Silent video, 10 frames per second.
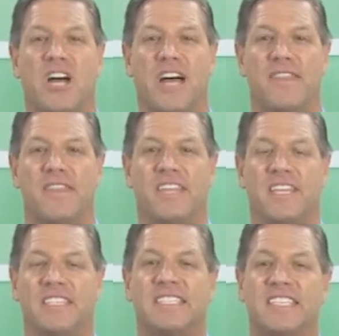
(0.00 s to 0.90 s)
on
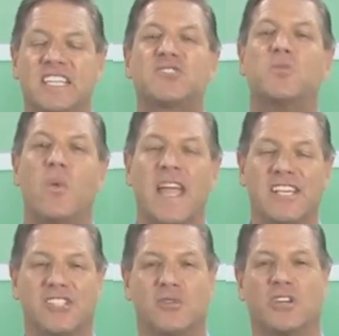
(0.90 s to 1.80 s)
the 6
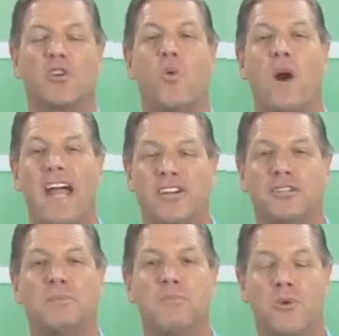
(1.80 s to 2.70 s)
ways to
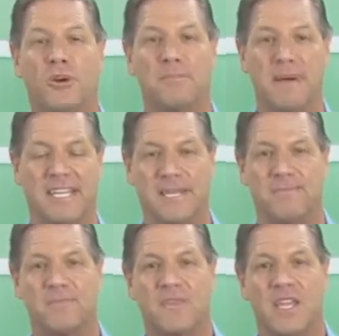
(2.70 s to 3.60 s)
acquire more money.
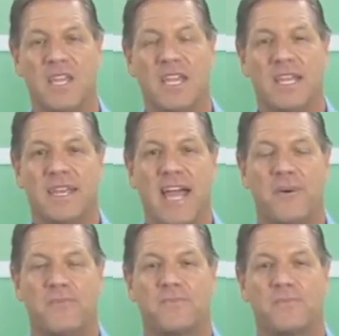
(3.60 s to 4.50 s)

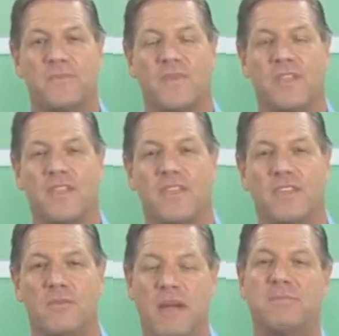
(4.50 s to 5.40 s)
Now,
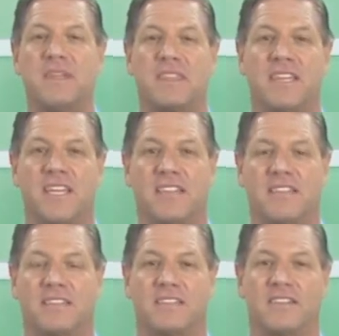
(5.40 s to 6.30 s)
you might be thinking
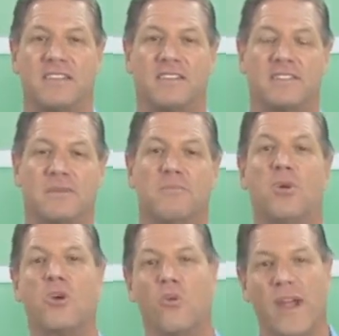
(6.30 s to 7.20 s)
that there's
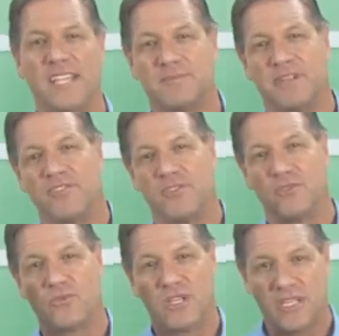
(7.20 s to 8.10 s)
more ways, but if you
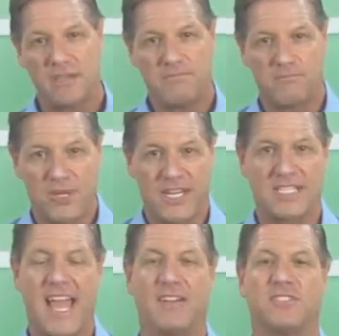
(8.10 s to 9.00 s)
really bring it
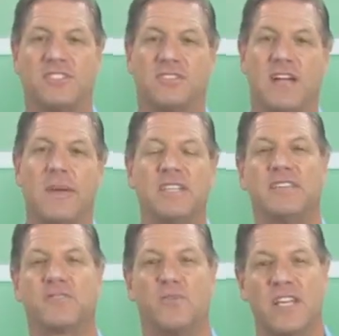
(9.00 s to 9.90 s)
down to how many
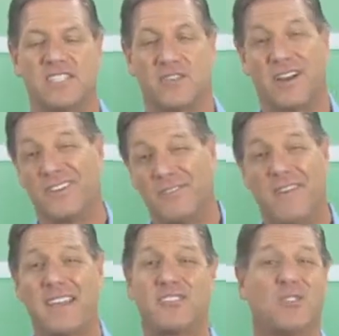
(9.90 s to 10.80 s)
different ways there are, you'll
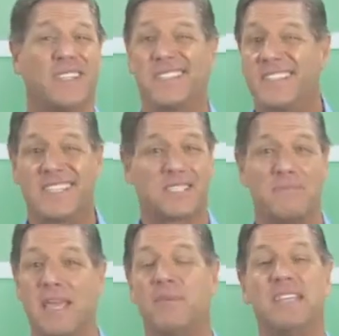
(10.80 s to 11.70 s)
find there's only 6,
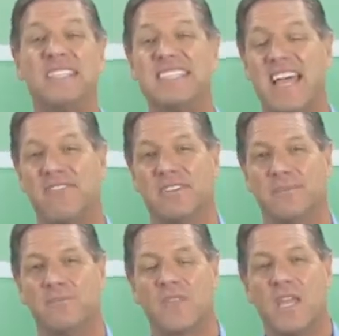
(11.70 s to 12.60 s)
maybe 7.